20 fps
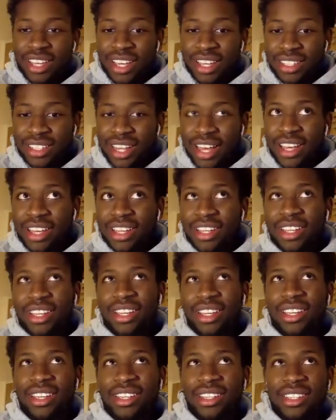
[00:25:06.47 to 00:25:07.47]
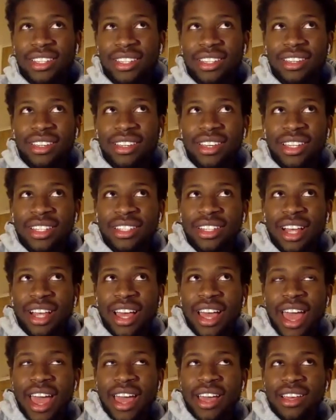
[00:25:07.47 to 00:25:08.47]
There's like it's
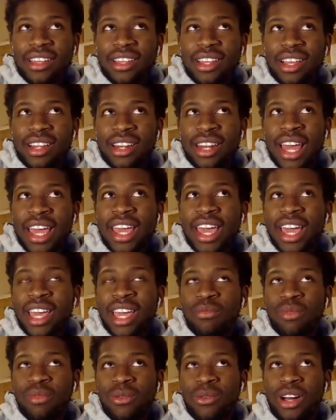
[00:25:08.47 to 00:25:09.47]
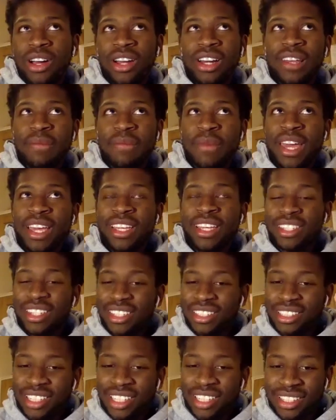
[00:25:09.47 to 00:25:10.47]
like late April, early May, so
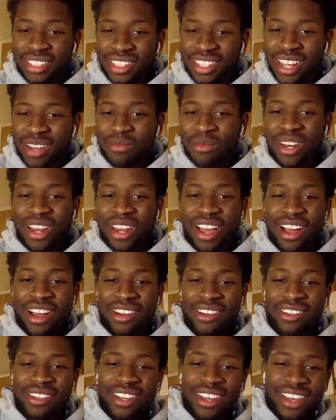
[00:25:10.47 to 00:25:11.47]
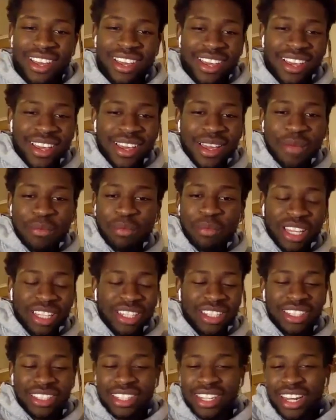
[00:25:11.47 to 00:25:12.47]
the sun's coming out,
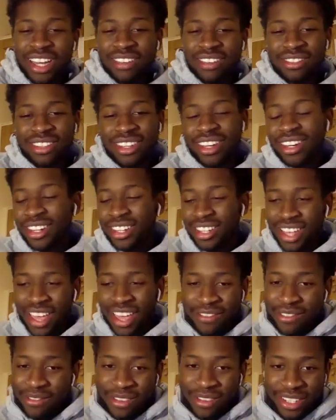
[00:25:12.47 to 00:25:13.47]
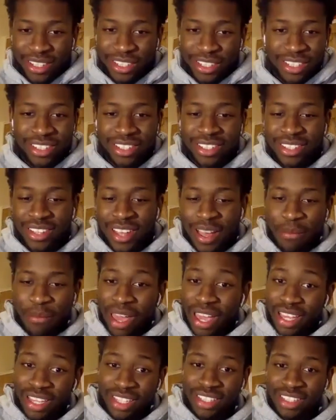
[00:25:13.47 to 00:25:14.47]
pitch is lovely, everything's just
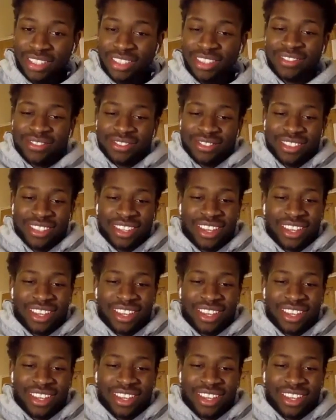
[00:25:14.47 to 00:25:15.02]
amazing.